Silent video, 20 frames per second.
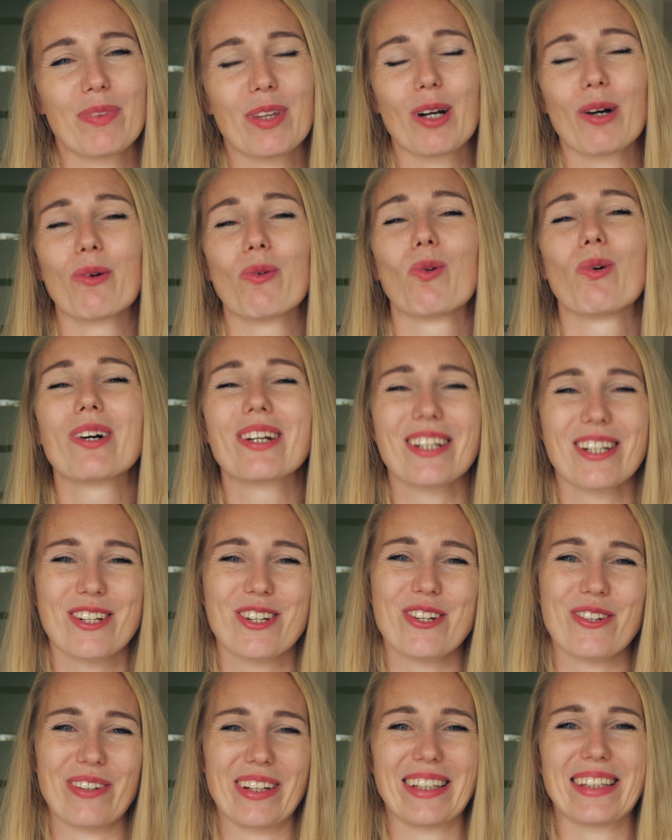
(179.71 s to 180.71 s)
What a
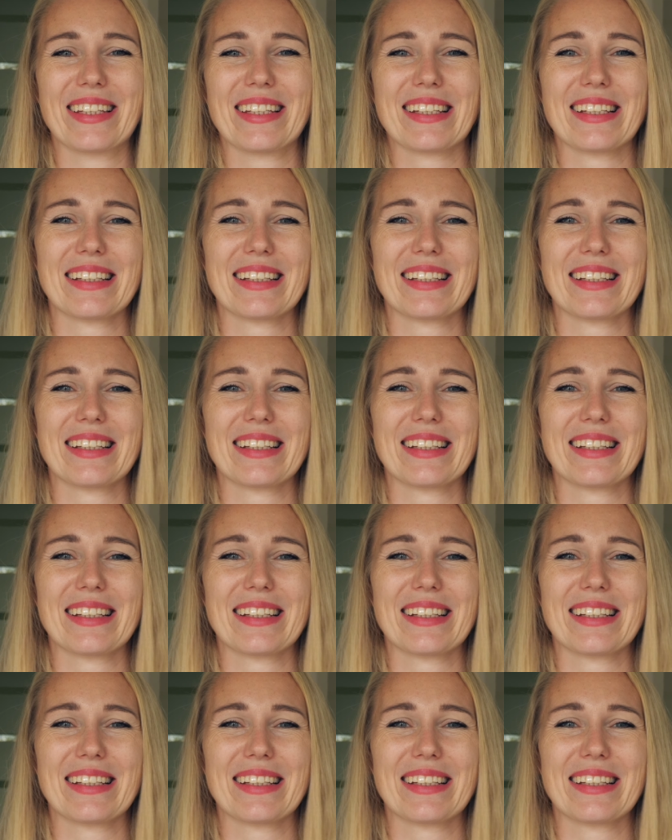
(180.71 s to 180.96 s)
treat!